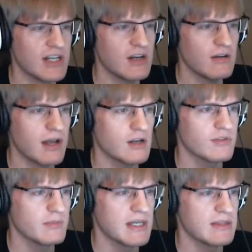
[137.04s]
in here? I don't know if
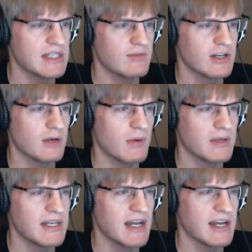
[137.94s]
there'll be anything different in here.
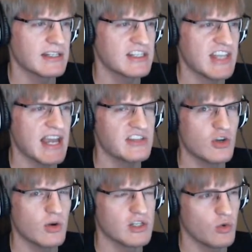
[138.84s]
Probably not, because
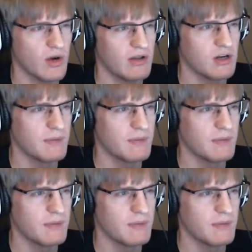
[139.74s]
Asgore and Toriel are